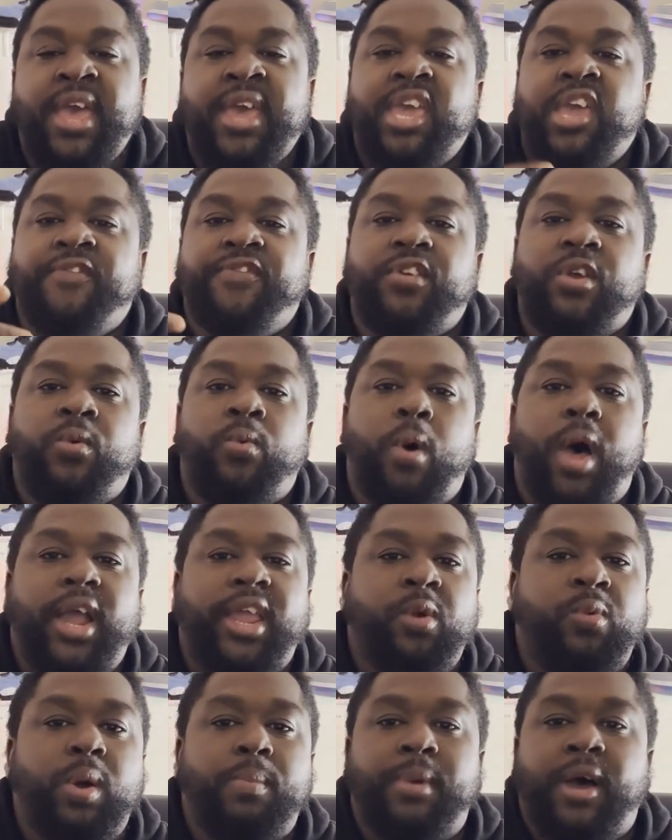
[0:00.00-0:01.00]
If you're
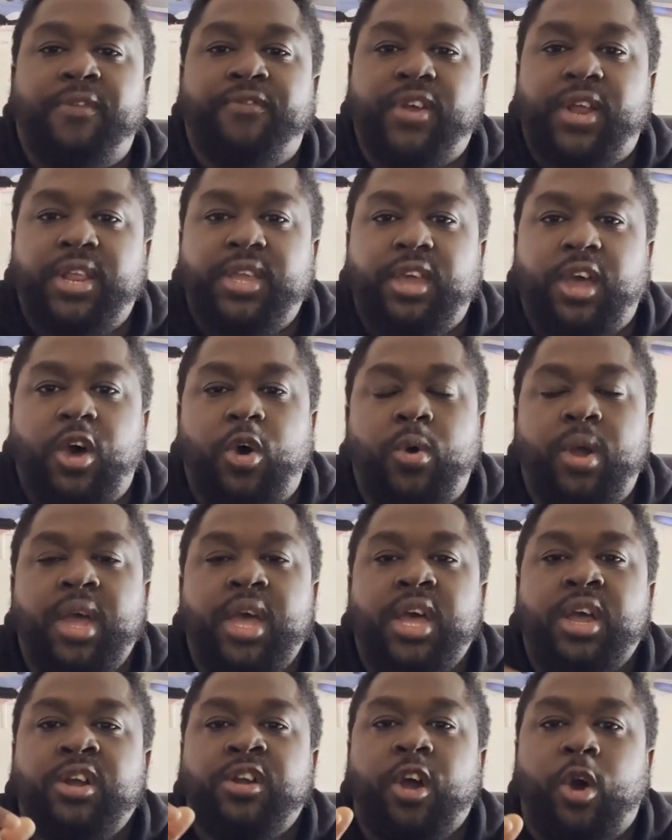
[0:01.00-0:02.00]
rocking with my video,
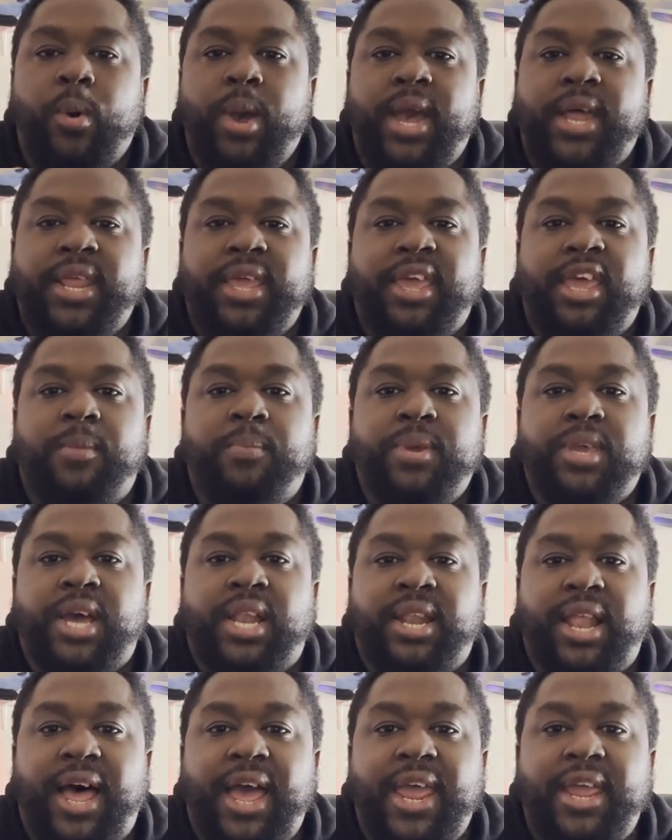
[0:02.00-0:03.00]
go ahead and hit me a
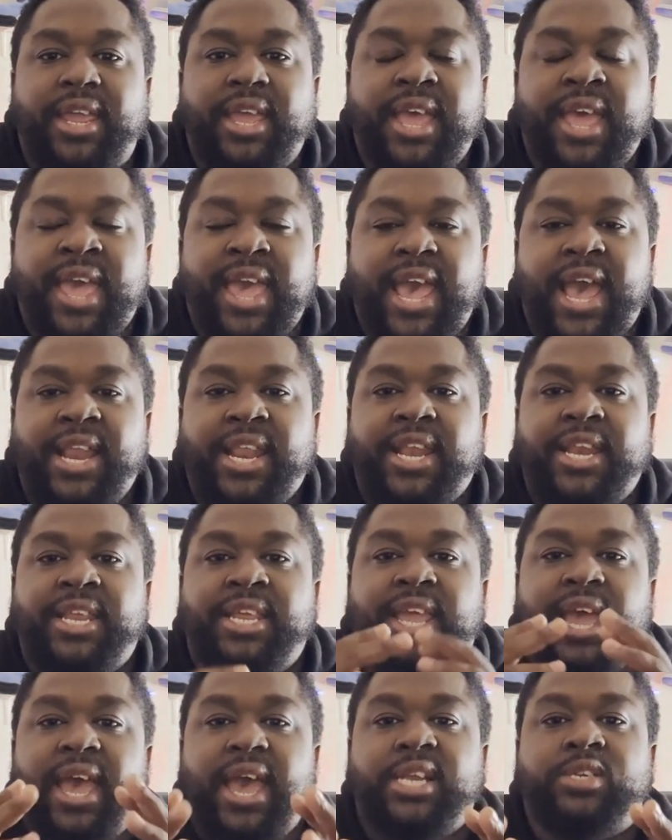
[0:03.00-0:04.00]
like and
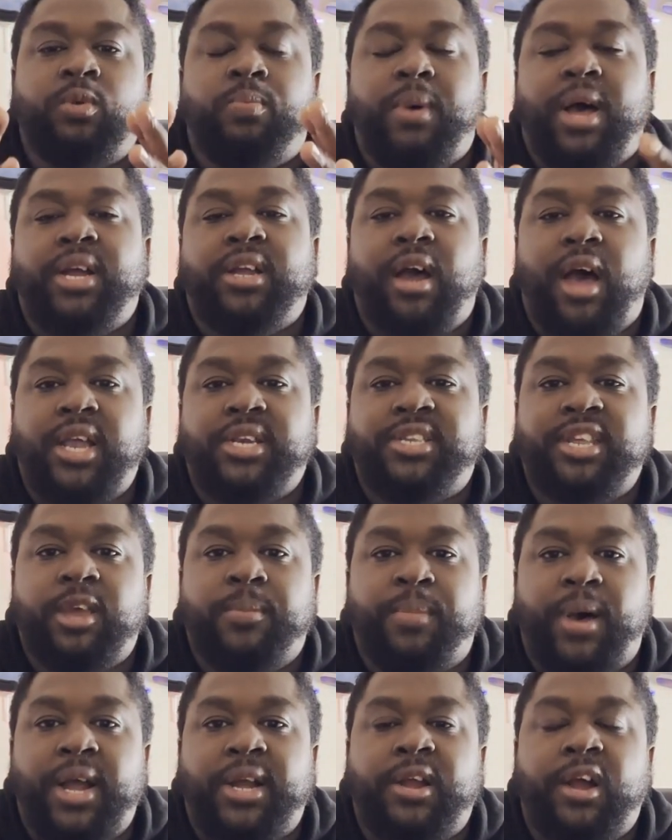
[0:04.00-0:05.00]
engage with my content
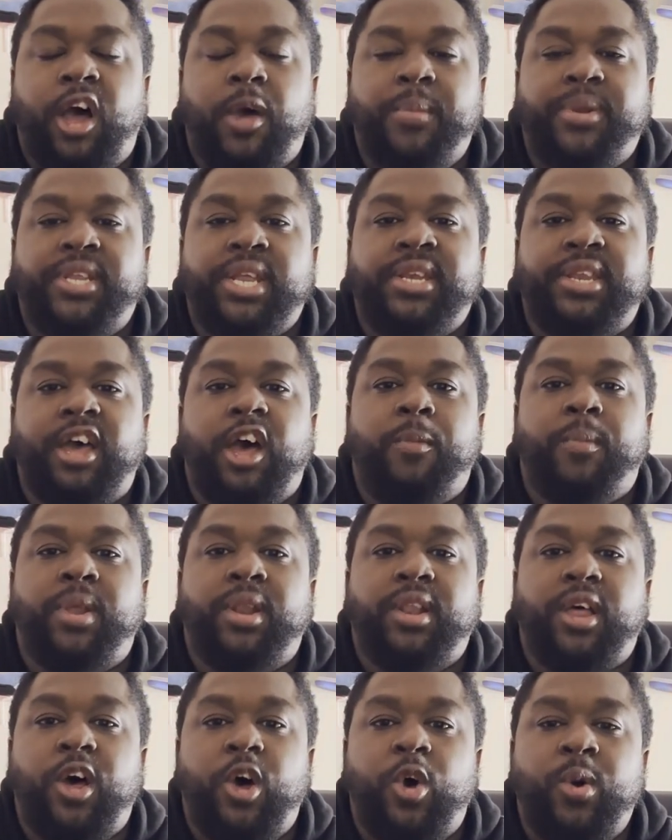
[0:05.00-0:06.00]
by commenting down
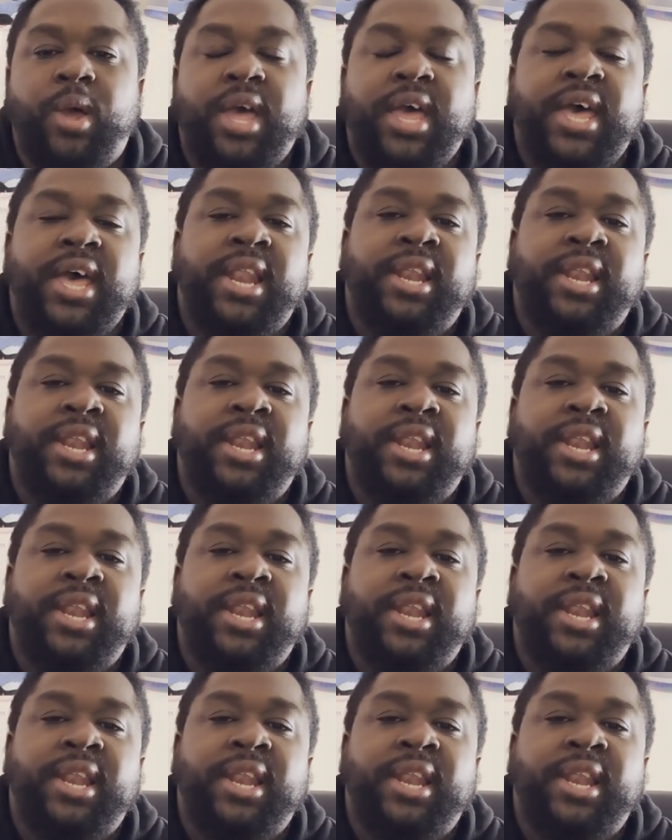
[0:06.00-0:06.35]
below.